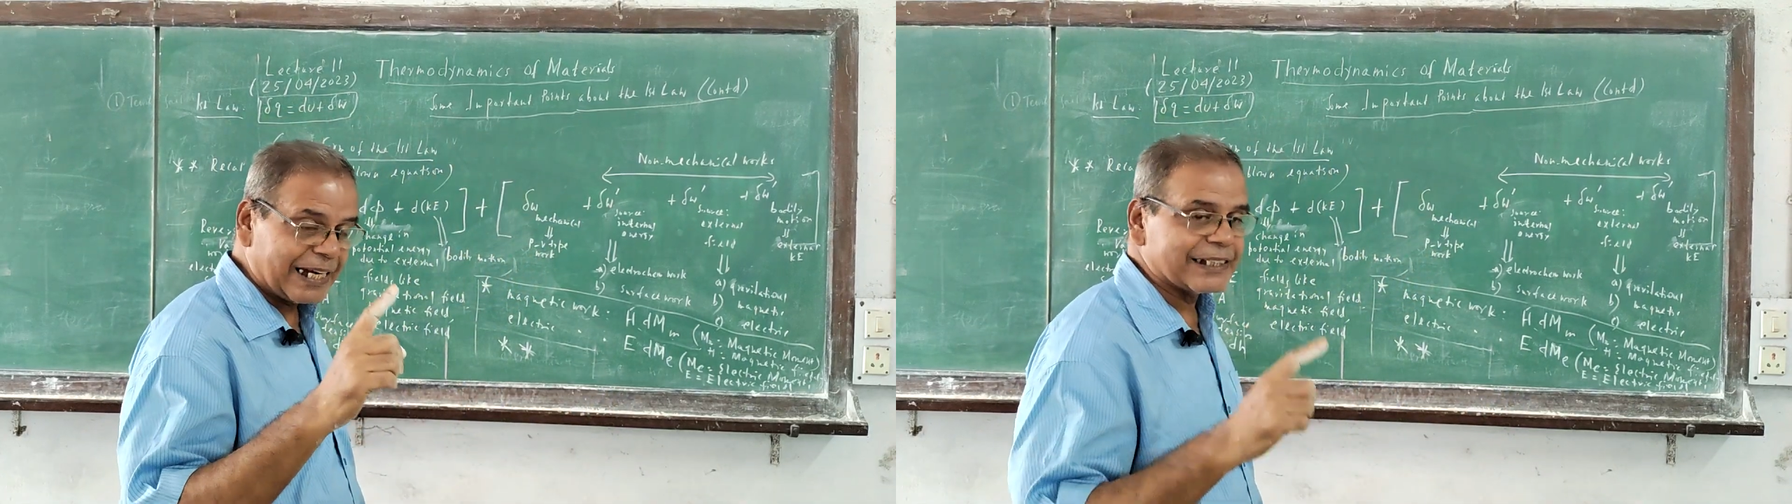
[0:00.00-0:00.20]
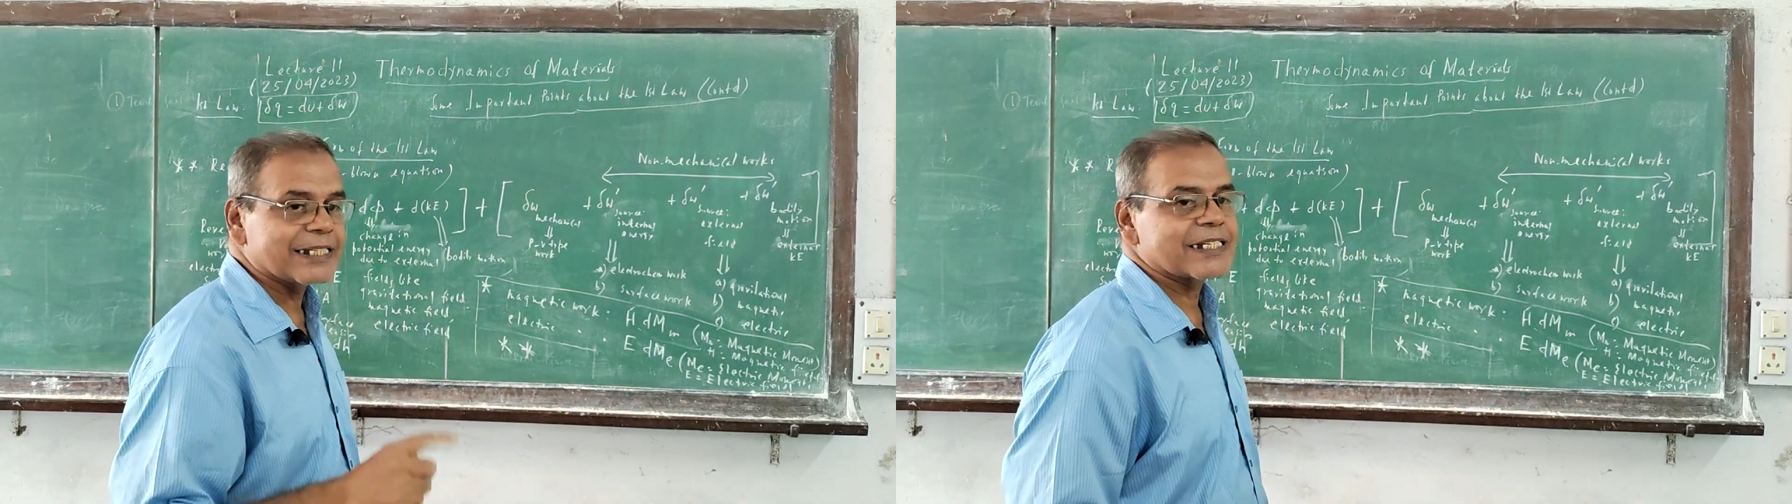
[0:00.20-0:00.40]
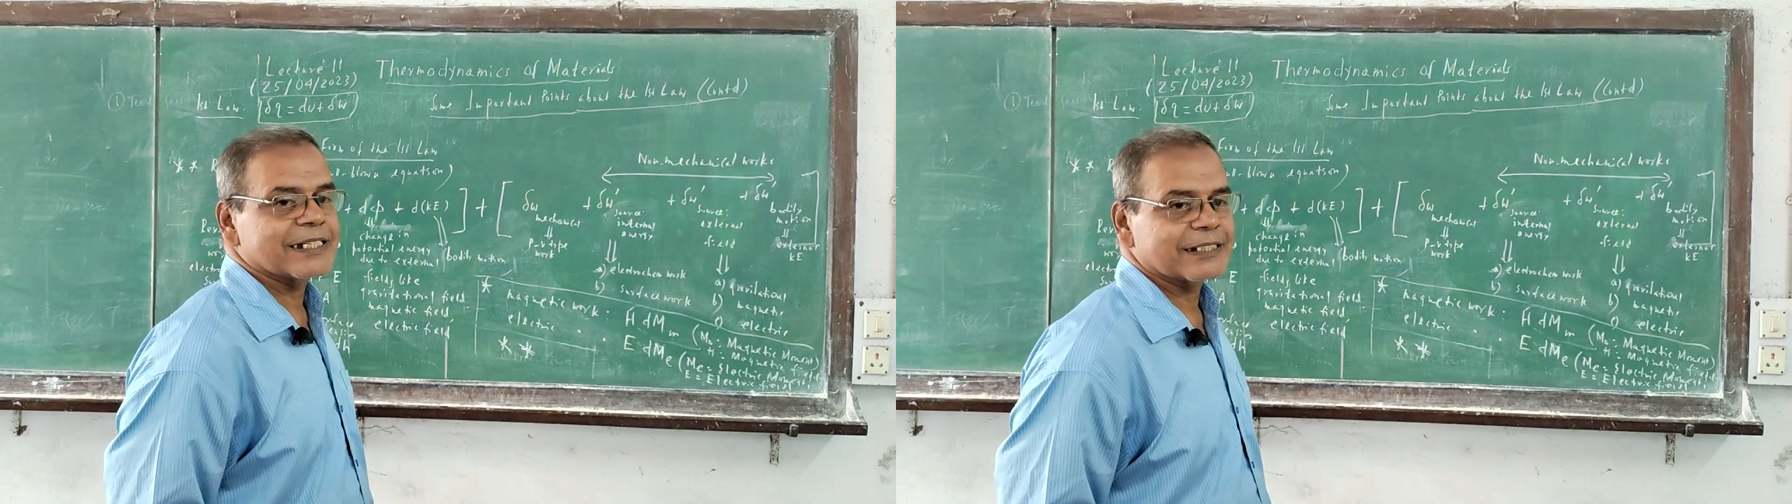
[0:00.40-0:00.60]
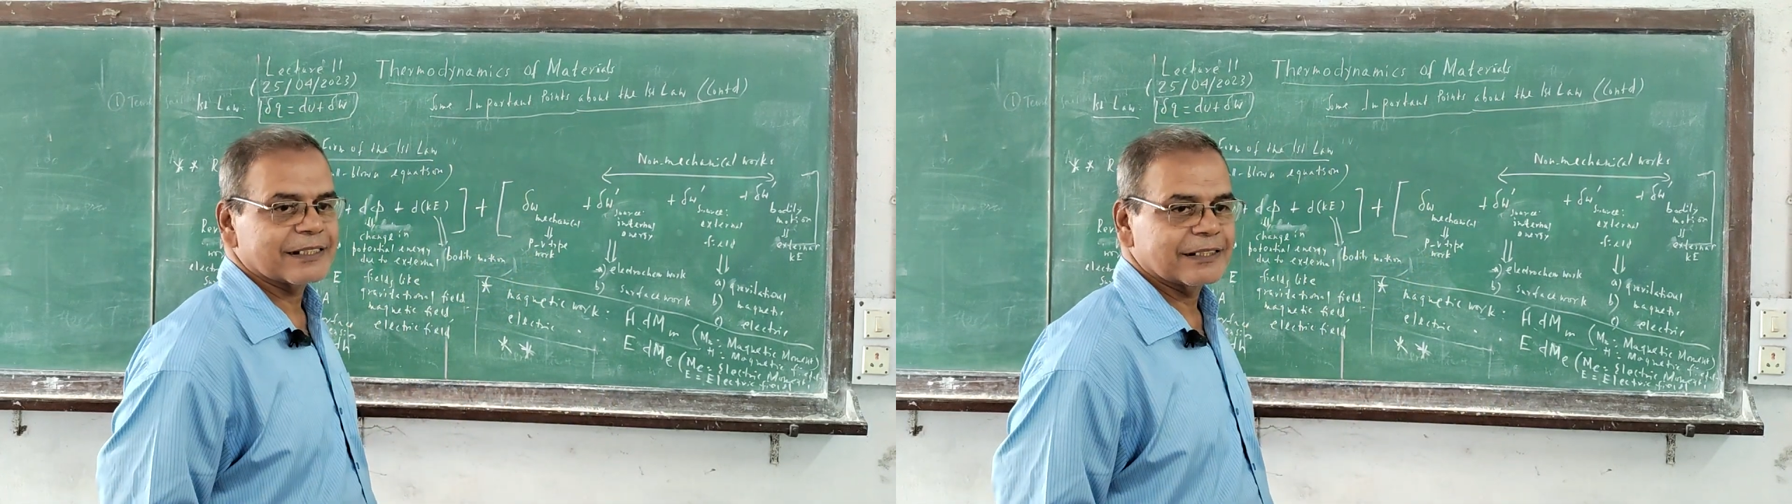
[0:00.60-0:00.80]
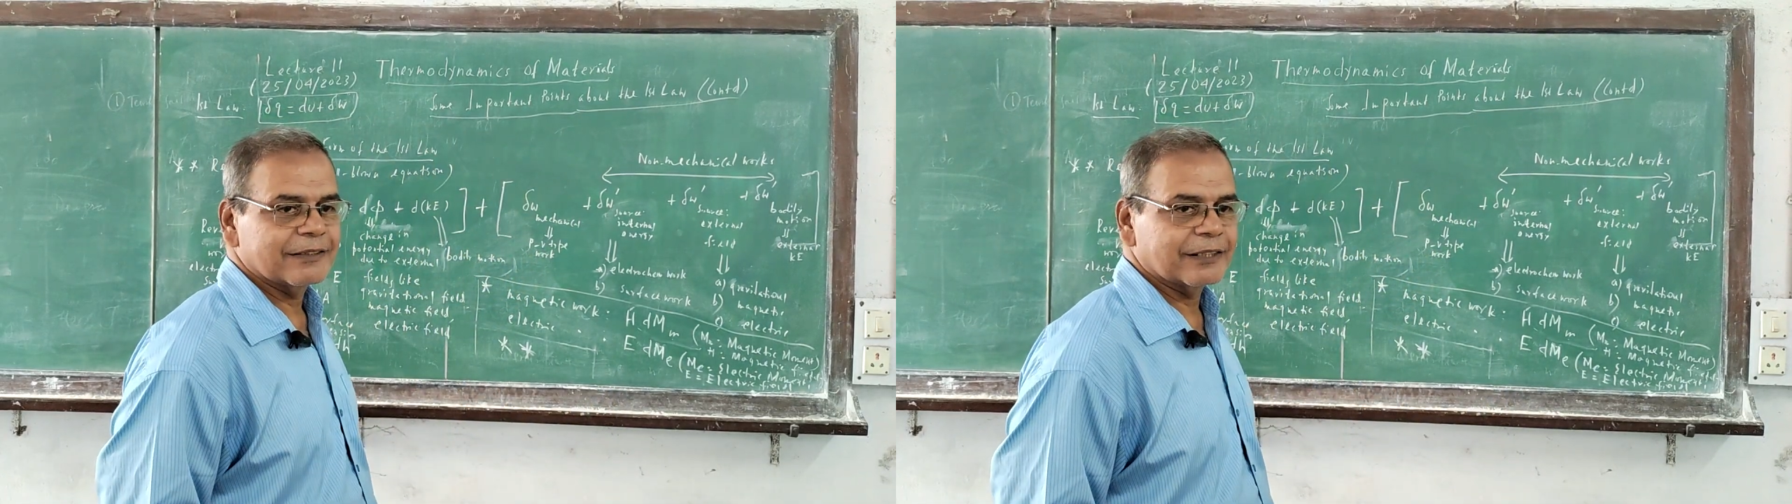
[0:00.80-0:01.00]
the attention.
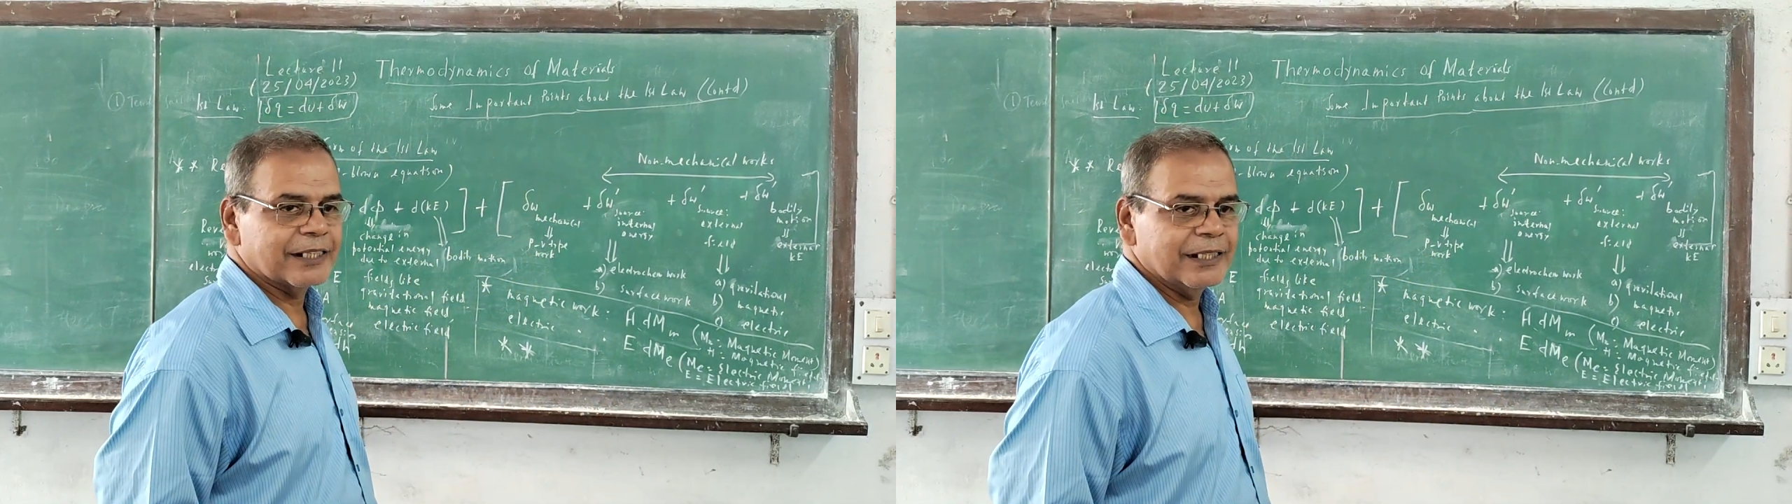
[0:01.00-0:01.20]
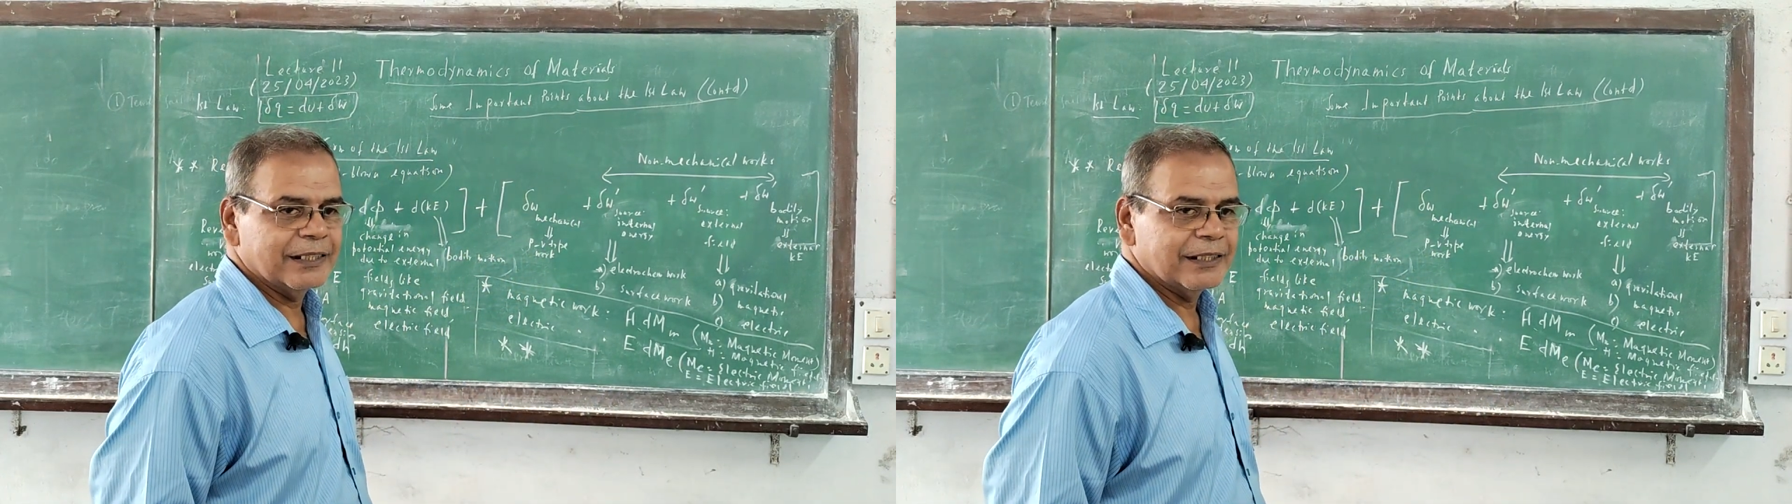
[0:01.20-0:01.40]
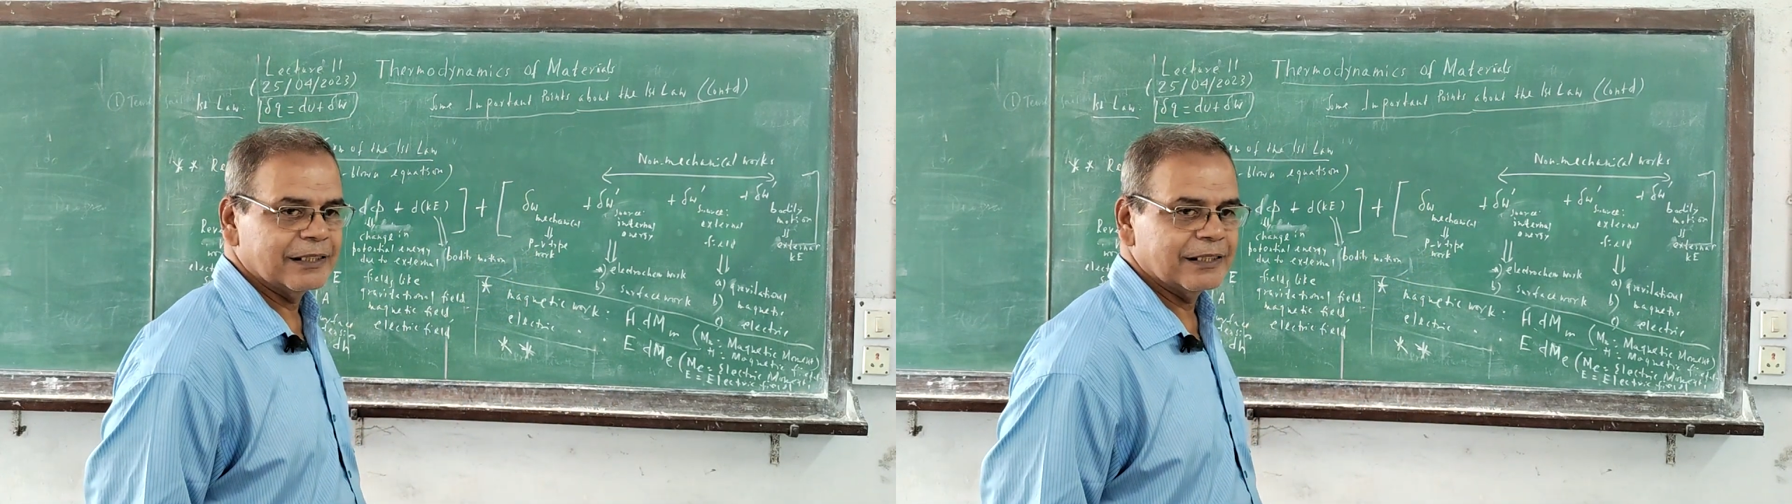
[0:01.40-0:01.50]
Okay?